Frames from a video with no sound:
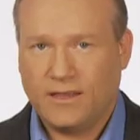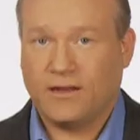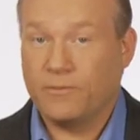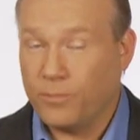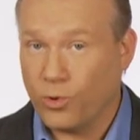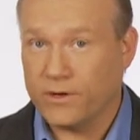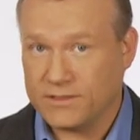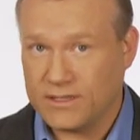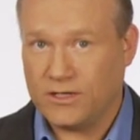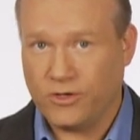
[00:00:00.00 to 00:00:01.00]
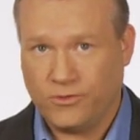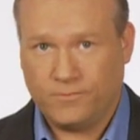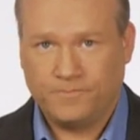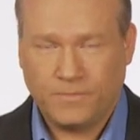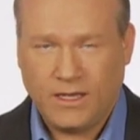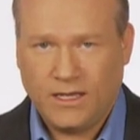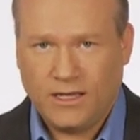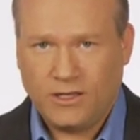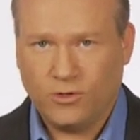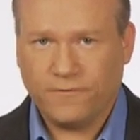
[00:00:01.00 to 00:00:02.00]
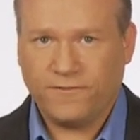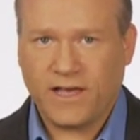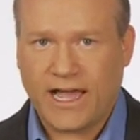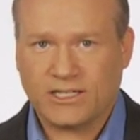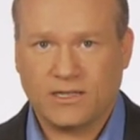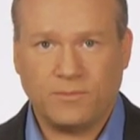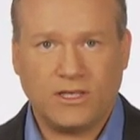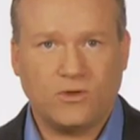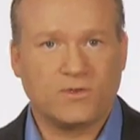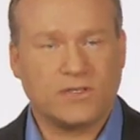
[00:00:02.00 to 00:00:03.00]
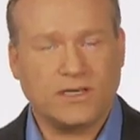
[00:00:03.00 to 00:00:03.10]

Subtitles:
that are important to you. Your flash can be used to